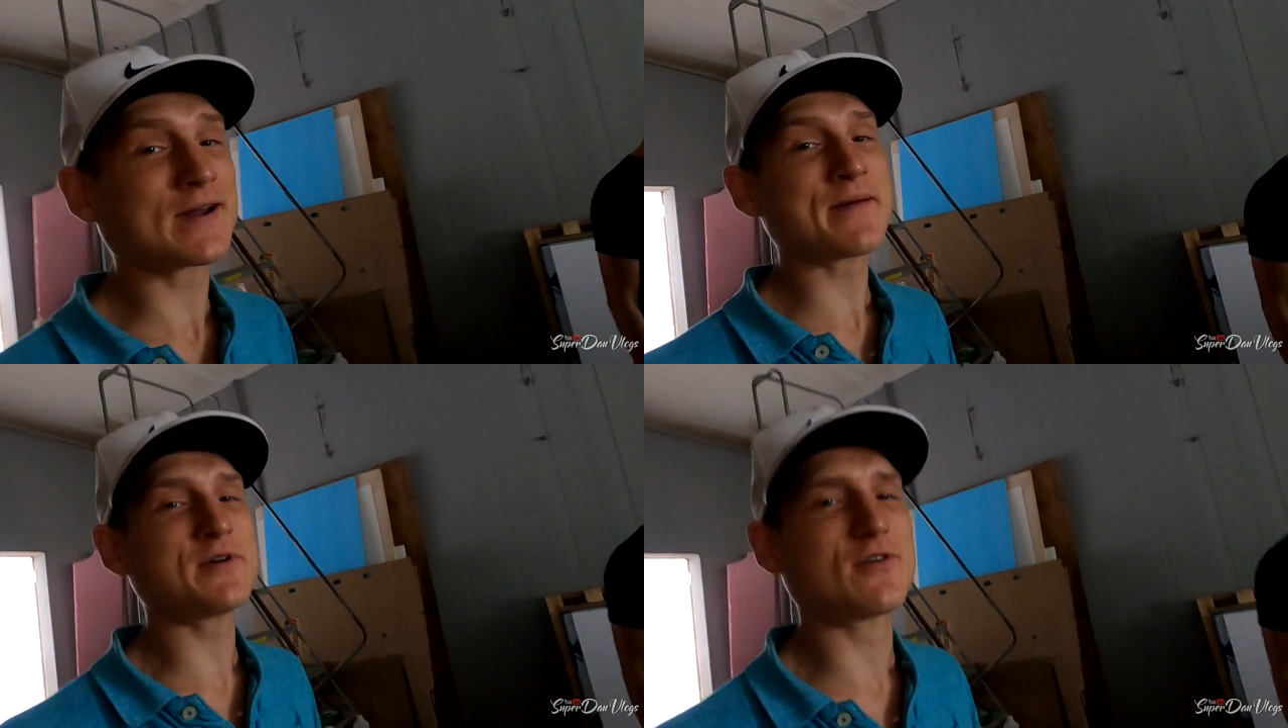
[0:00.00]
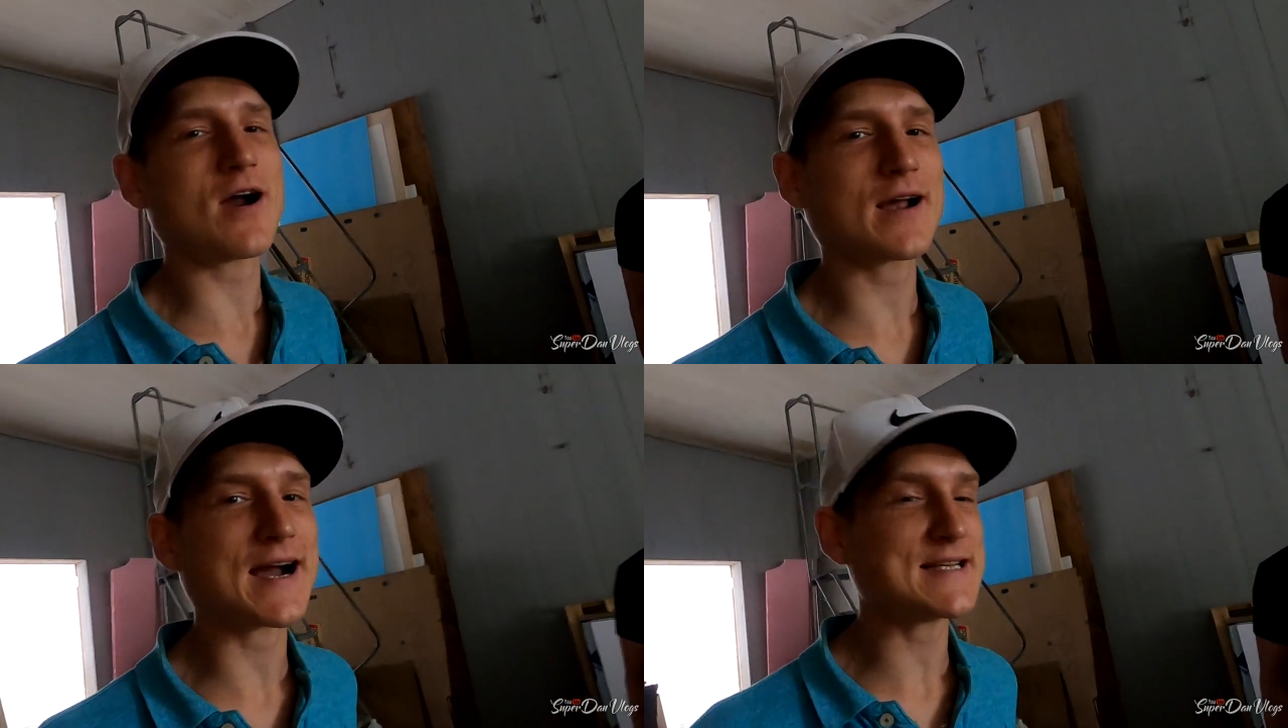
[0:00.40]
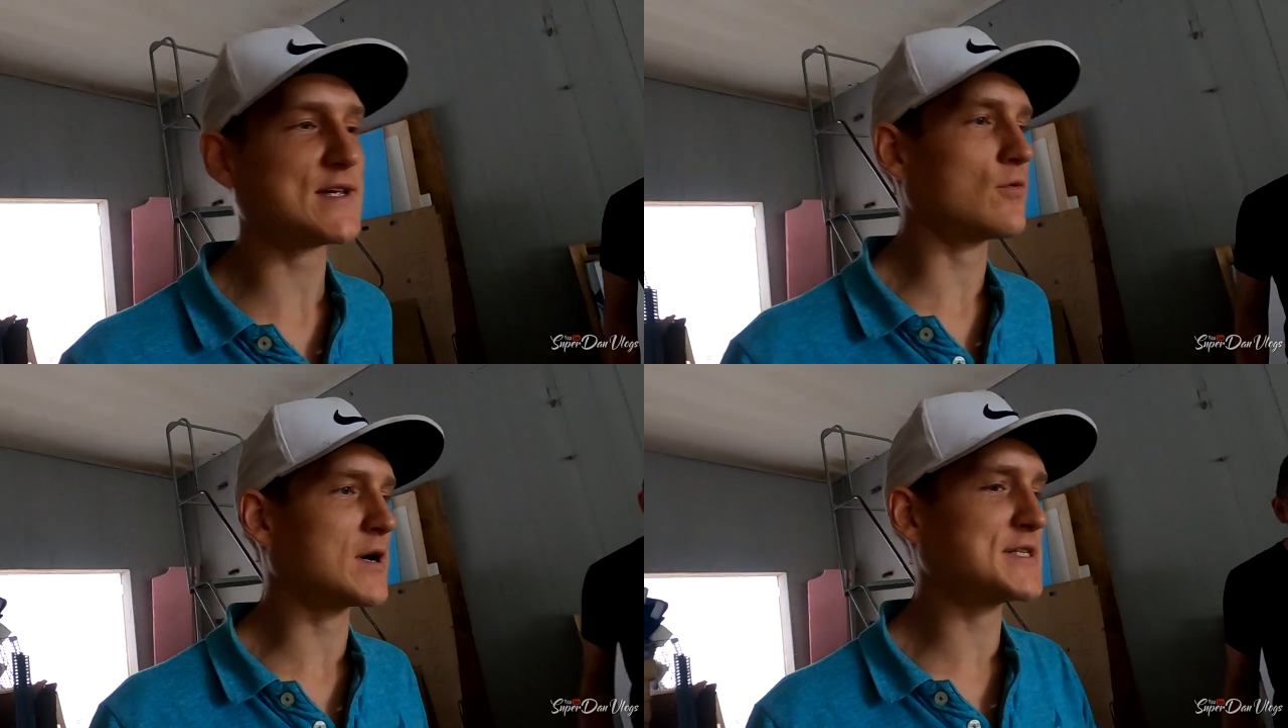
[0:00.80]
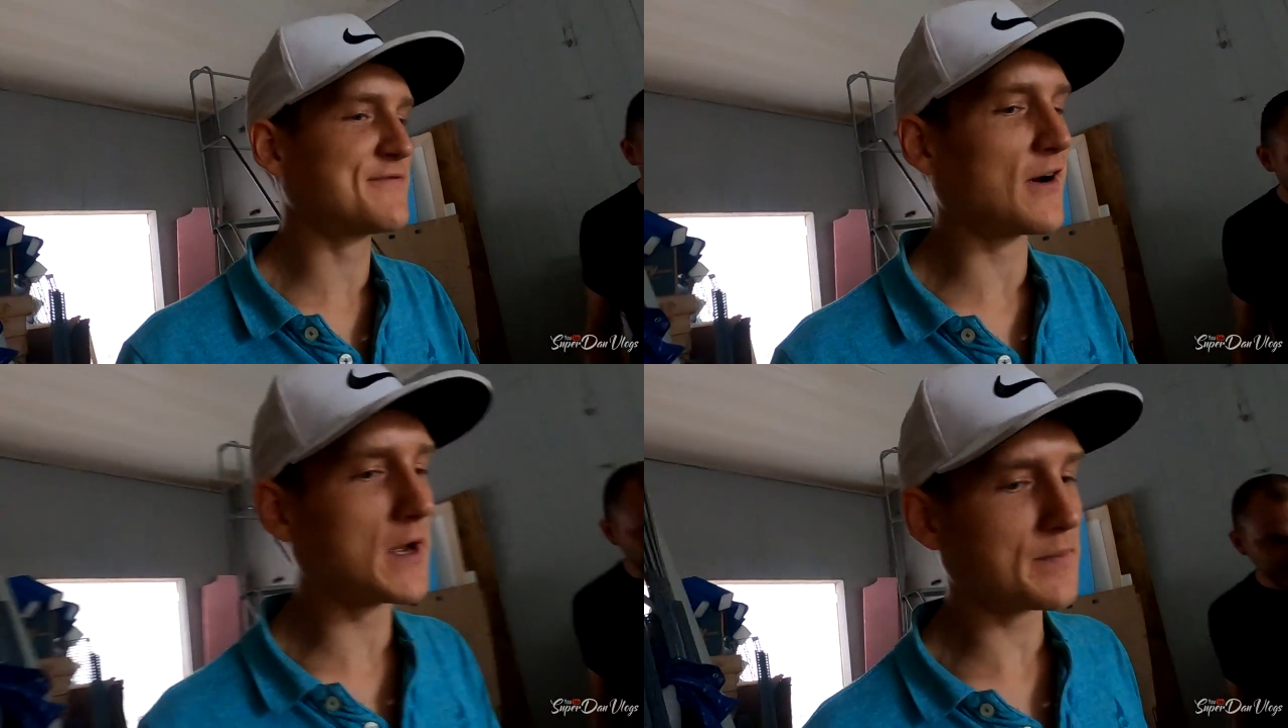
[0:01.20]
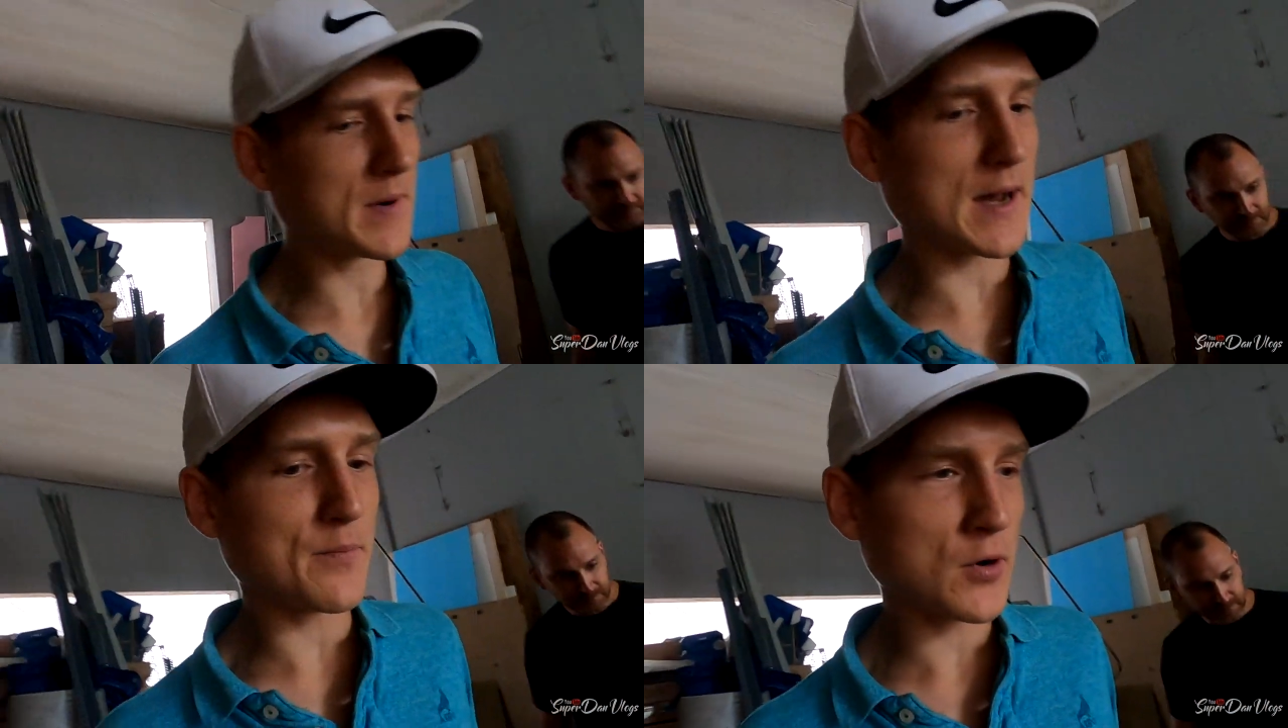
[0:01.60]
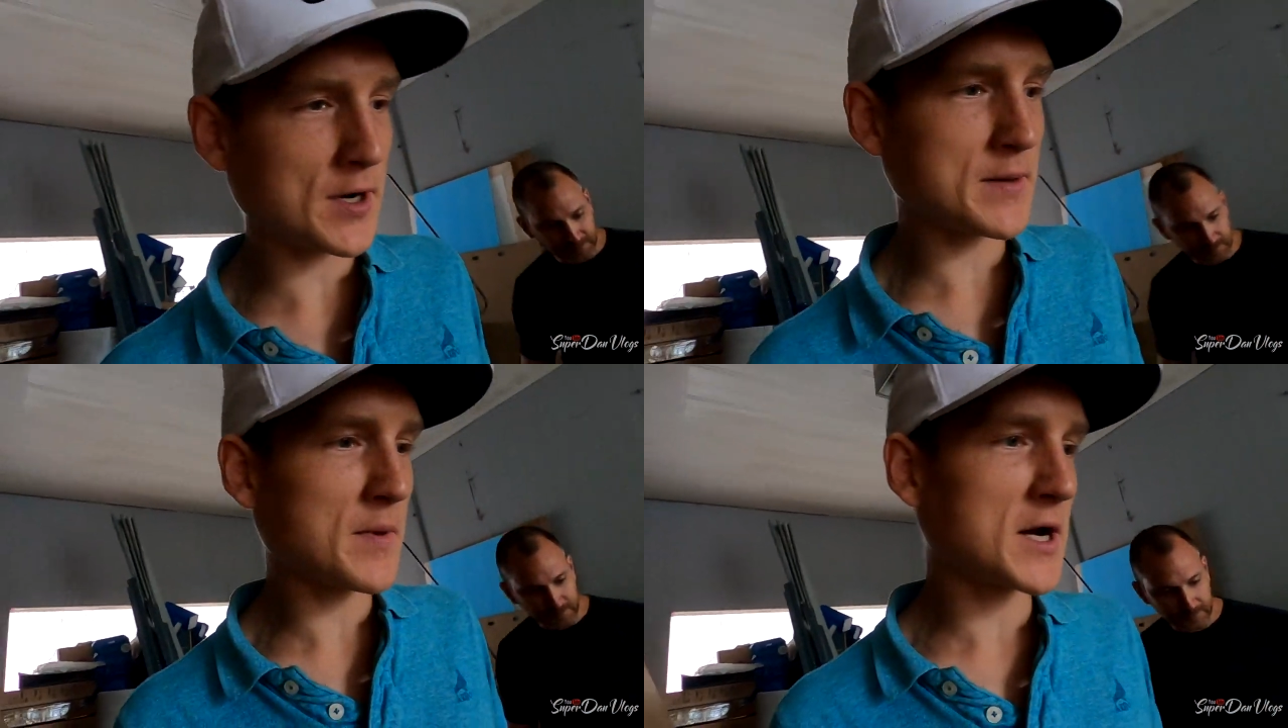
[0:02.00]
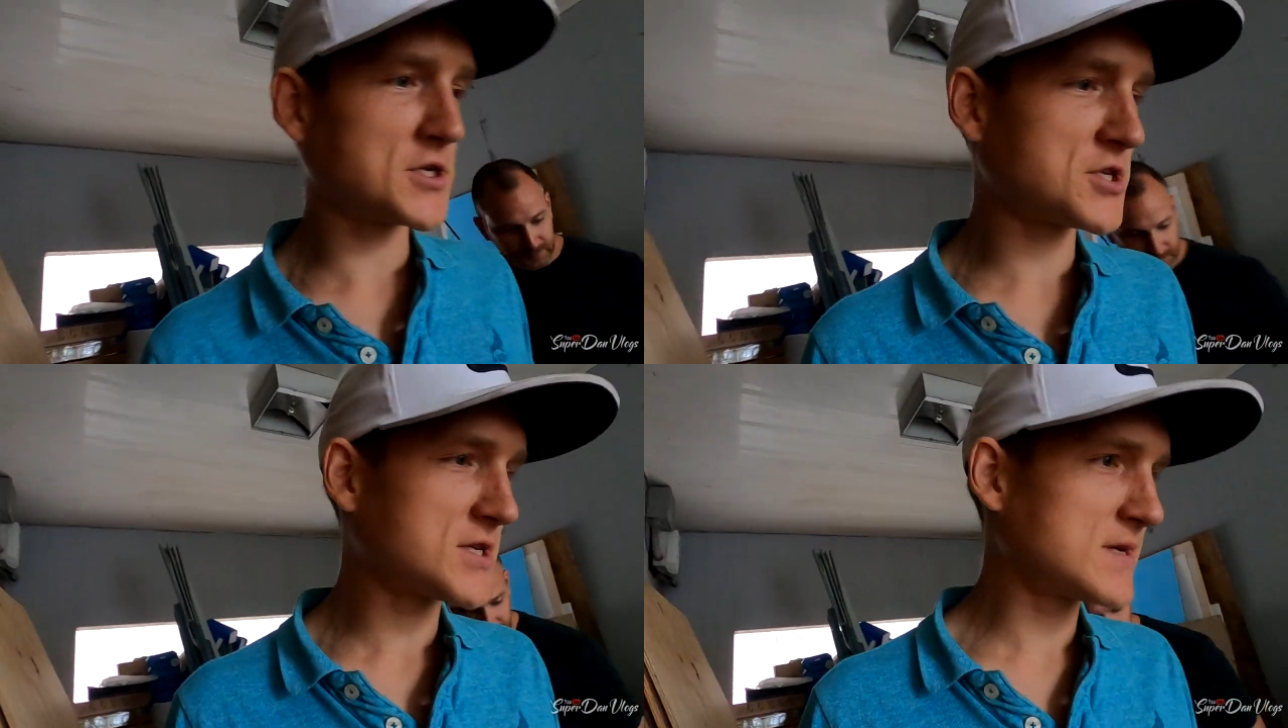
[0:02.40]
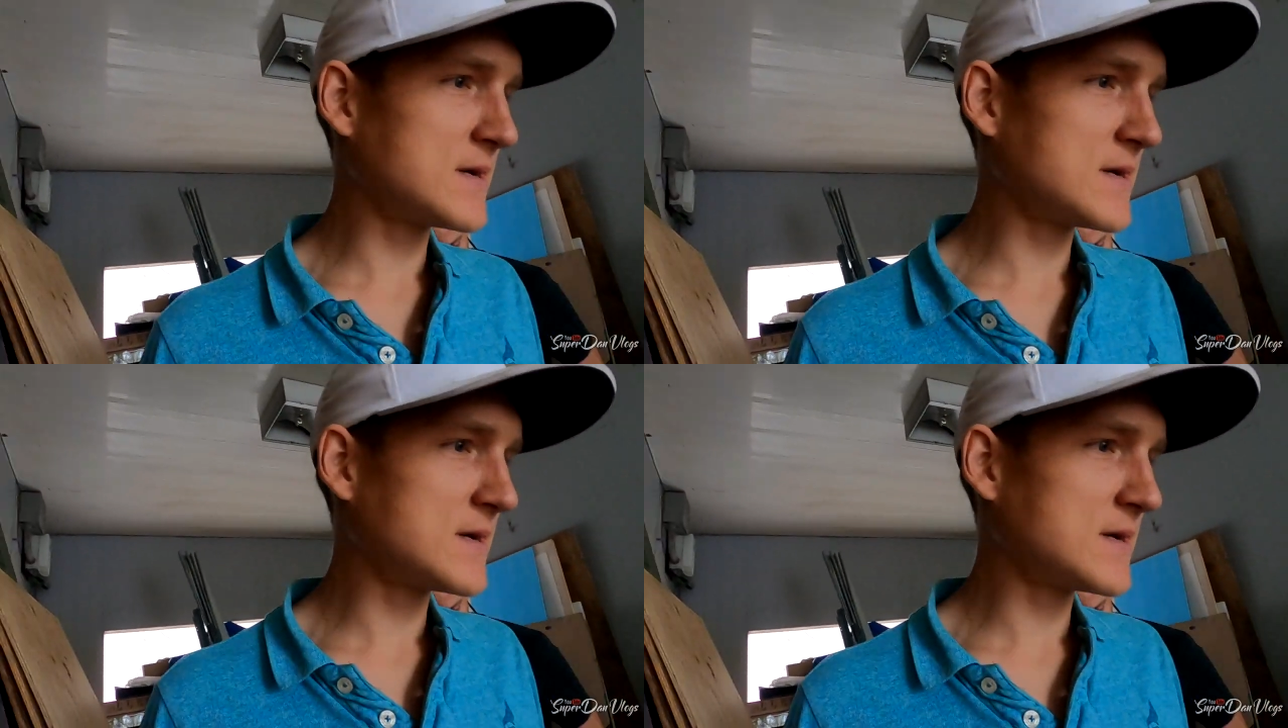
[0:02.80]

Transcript: don't get me wrong, guys, it was fun, but pretty much,